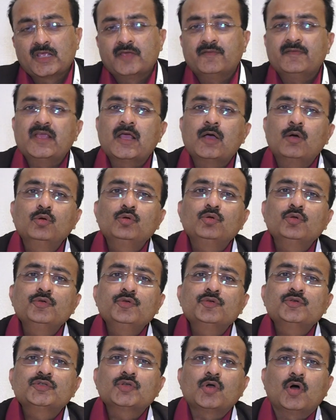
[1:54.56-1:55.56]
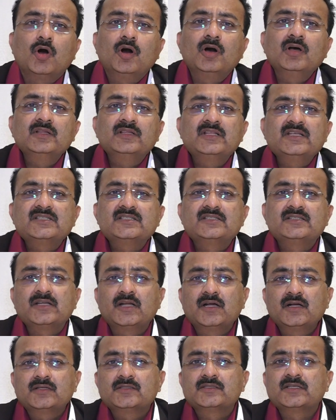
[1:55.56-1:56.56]
We have to use all these
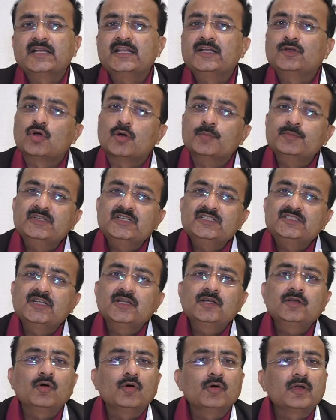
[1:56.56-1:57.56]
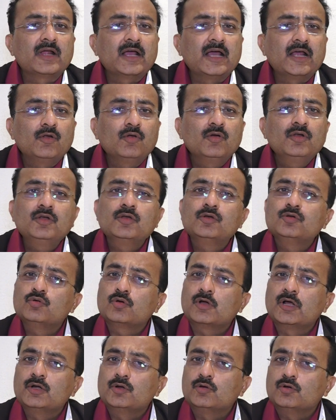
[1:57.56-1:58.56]
drugs in combination or alone to
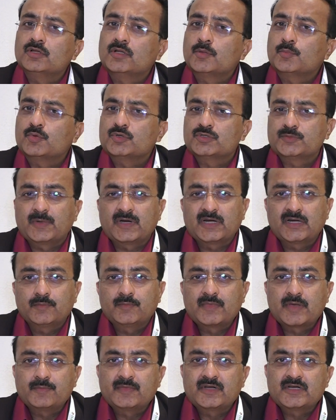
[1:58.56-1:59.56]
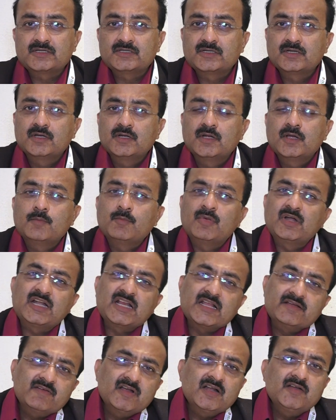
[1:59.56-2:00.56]
control the postpartum hemorrhage. But
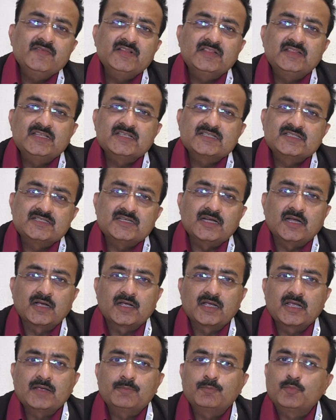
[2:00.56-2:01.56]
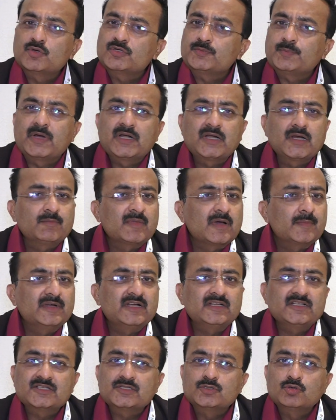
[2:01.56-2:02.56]
even with this drug, if postpartum
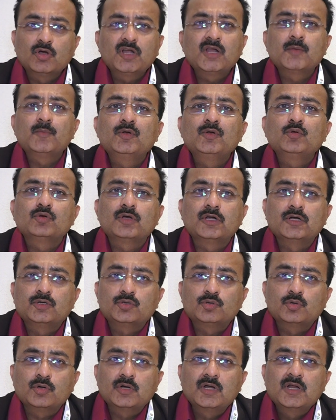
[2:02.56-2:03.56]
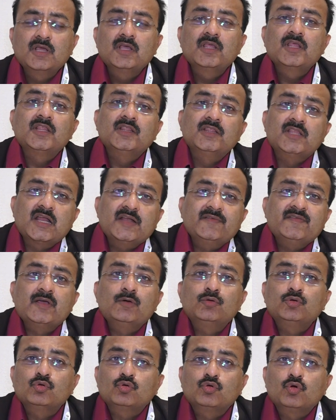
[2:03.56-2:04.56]
hemorrhage is not to control, then we
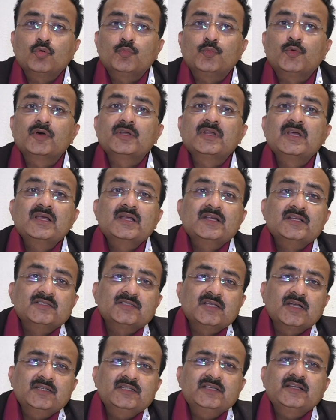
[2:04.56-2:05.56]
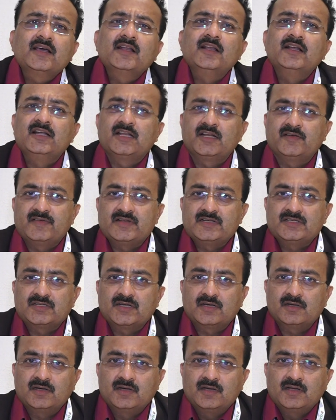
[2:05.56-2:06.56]
have to go for surgical
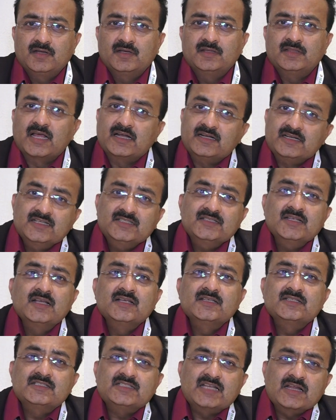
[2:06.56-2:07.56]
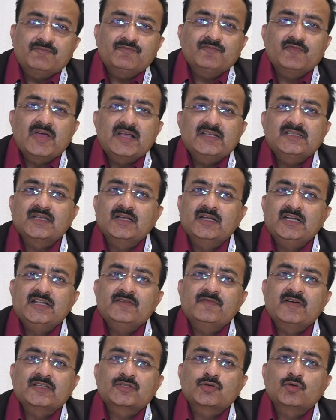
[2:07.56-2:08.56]
intervention, that is stepwise
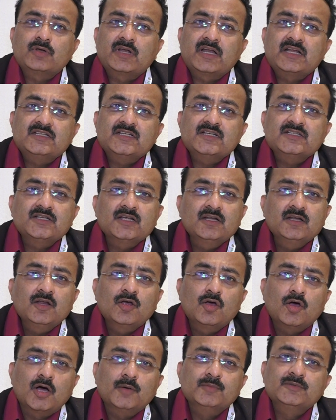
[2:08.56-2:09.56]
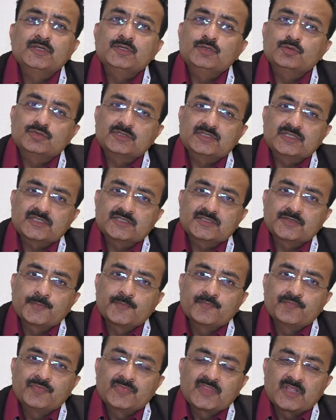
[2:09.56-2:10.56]
devascularization of the uterus.
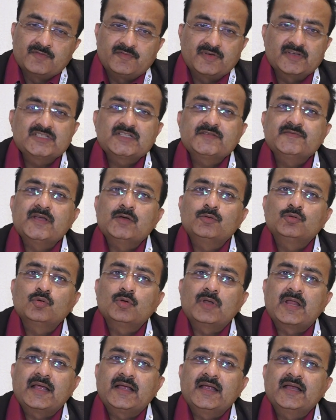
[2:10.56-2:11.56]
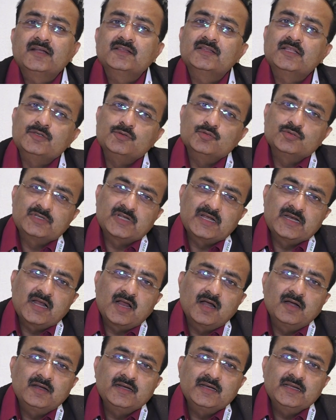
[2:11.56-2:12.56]
First we have to ligate the uterine
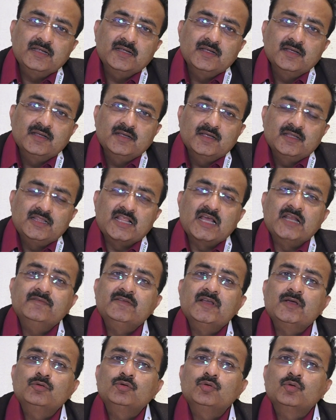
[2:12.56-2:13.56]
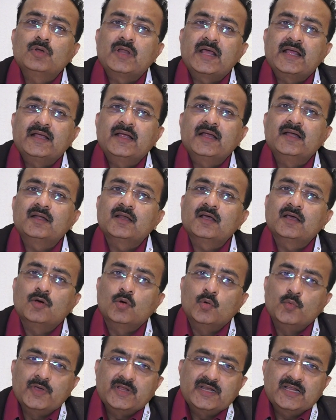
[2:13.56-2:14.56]
artery, then we have to ligate
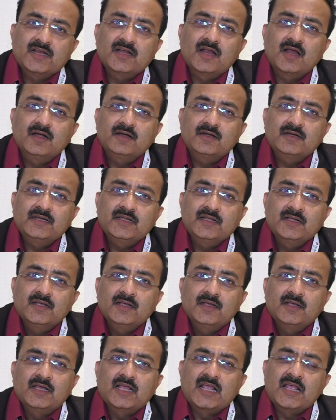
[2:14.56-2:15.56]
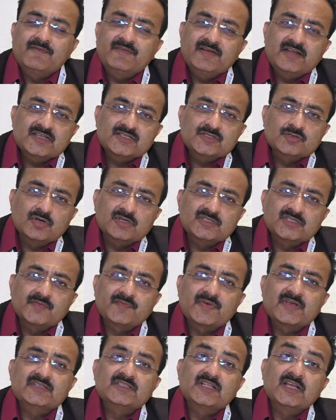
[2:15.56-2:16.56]
ovarian artery. If it is not
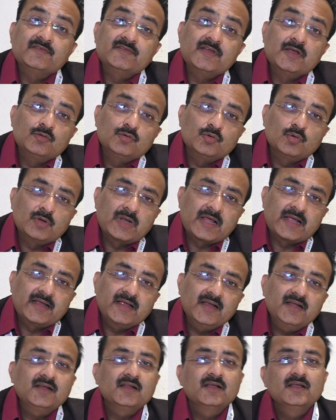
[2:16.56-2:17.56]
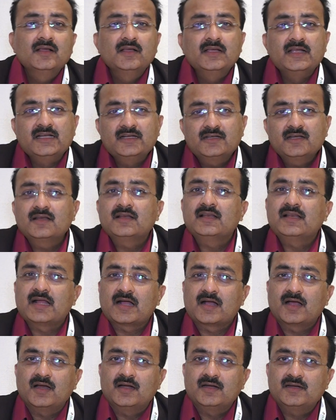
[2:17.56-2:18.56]
suffice, then we have to ligate
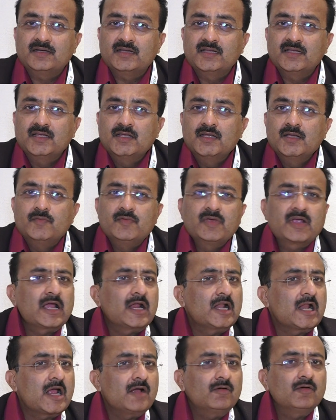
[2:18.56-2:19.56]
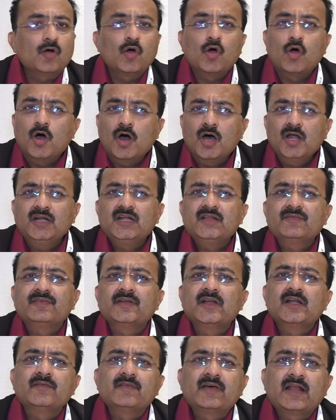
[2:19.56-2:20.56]
interiliac artery. We can have all
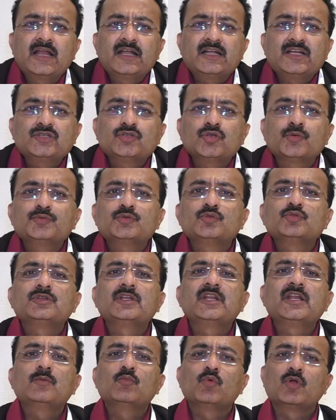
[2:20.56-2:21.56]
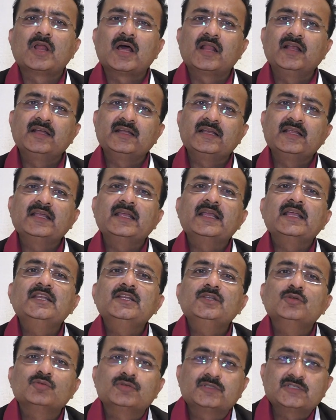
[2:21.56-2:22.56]
different varieties of suturing modality in
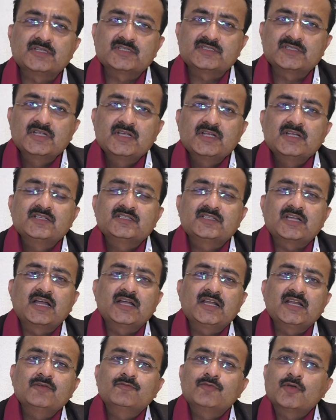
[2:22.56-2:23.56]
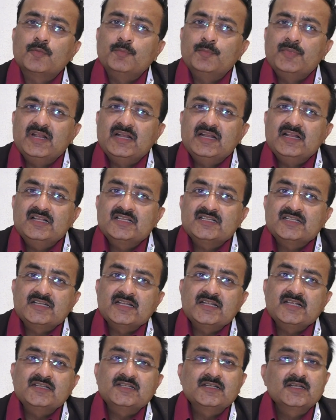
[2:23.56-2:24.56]
uterus, starting from Billin
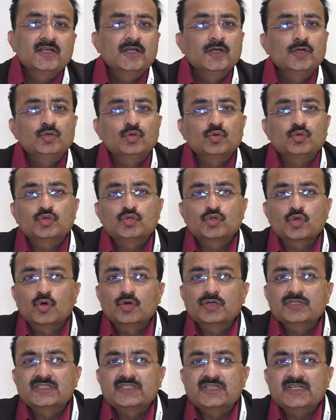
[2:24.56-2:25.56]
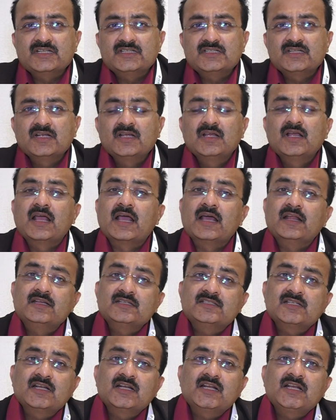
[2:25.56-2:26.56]
stitch to Cho stitch, and
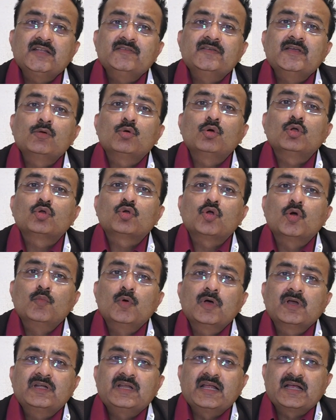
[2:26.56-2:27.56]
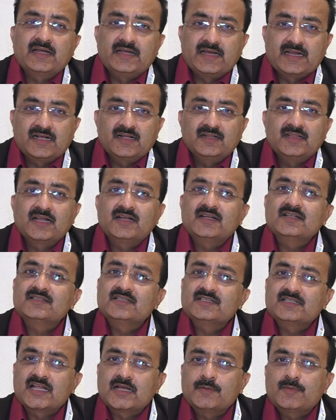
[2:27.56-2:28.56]
recently we have got Komok technique that is
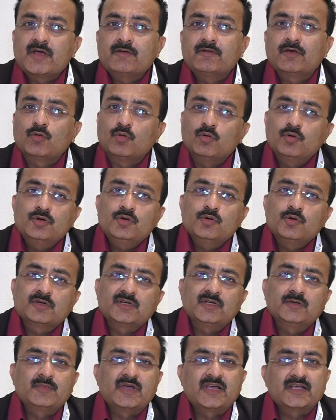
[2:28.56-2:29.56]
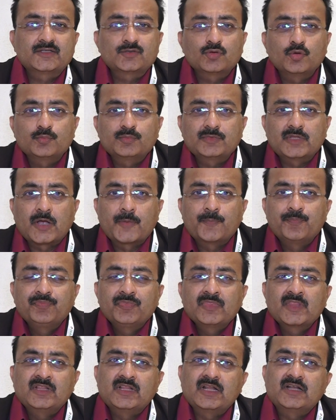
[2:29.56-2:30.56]
designed by our own Dr.Manish,
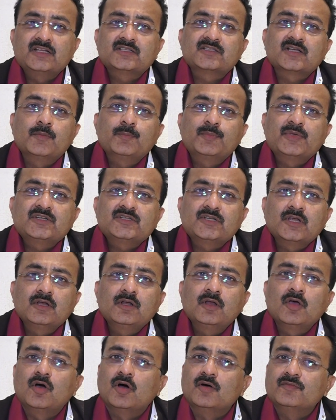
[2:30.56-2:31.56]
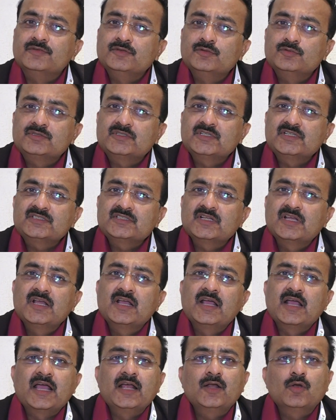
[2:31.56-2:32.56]
that is compression of uterus
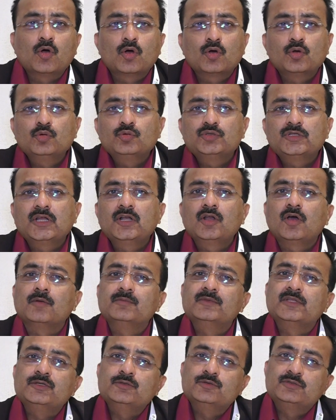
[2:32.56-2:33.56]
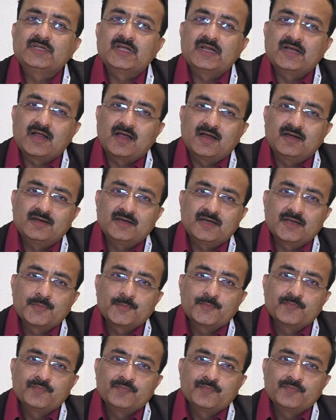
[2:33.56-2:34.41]
and occlusion of the uterine artery.